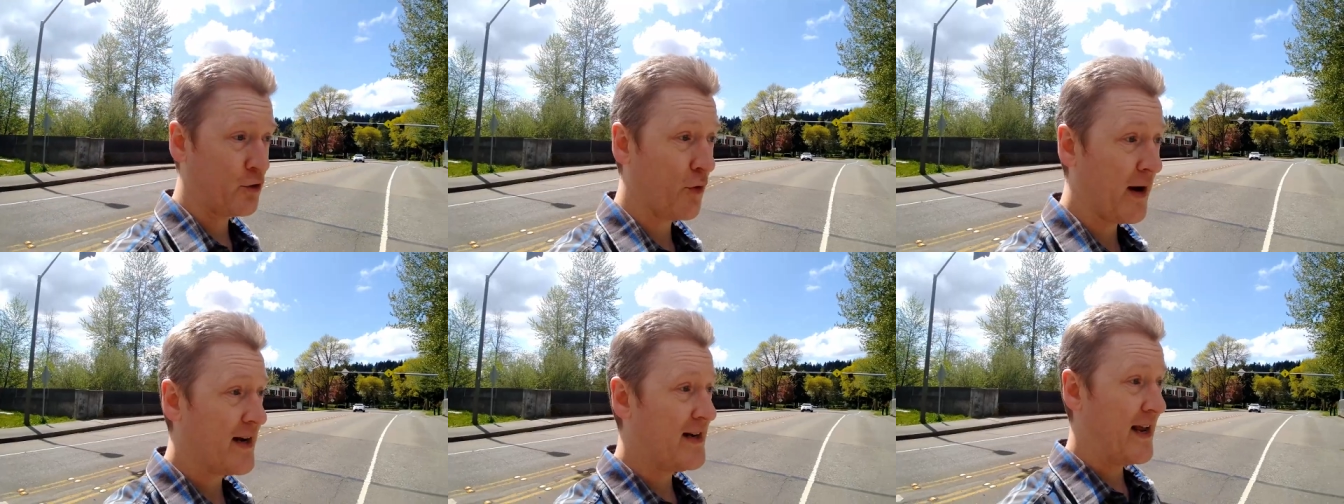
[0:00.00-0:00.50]

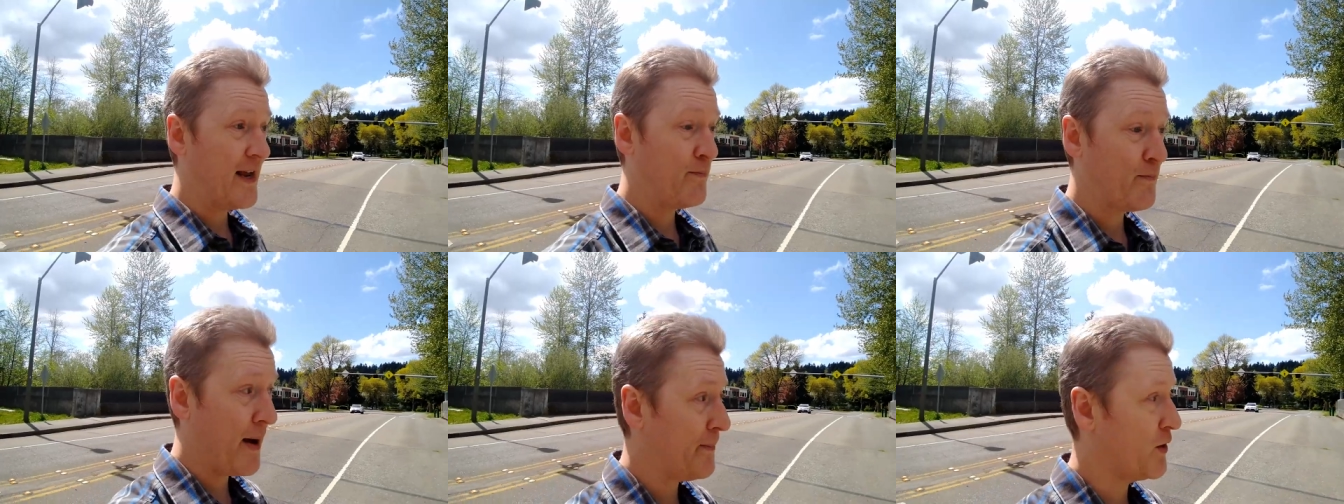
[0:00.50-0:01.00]
trade name
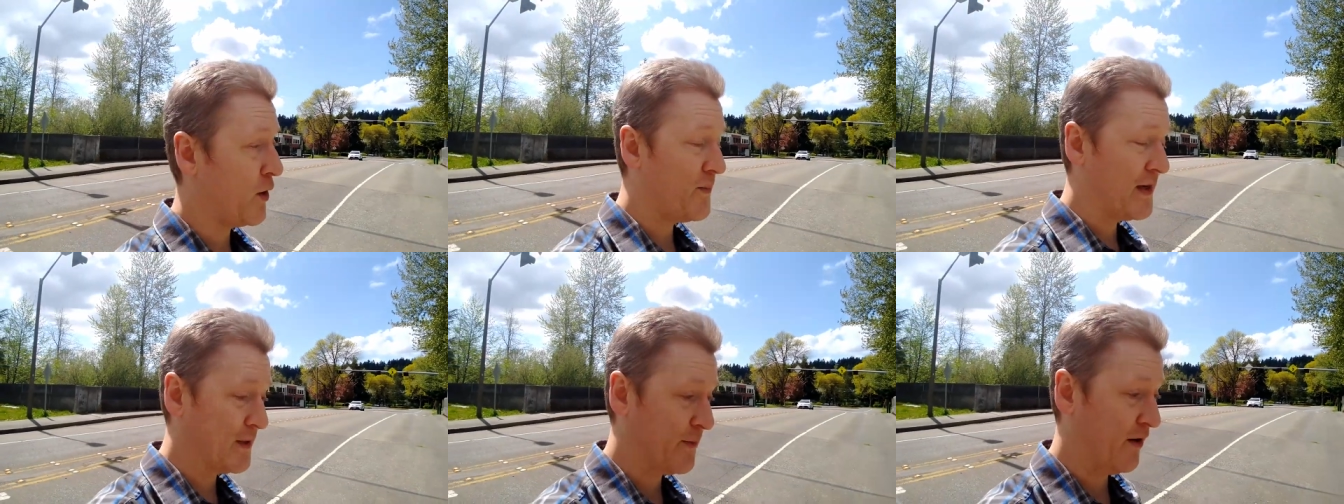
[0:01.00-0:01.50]

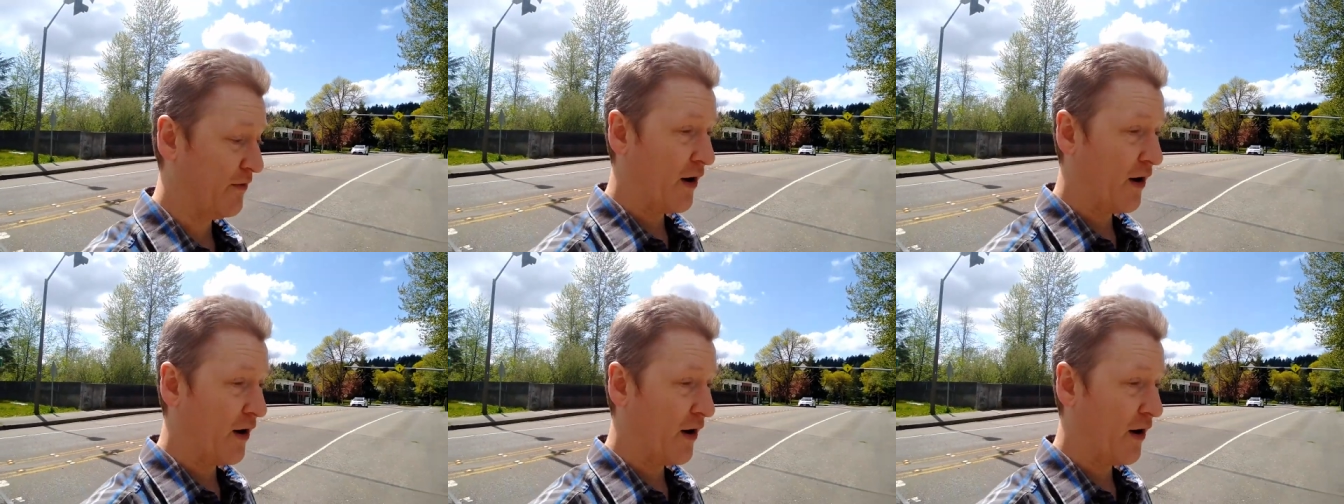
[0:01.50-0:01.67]
Pepto-Bismol.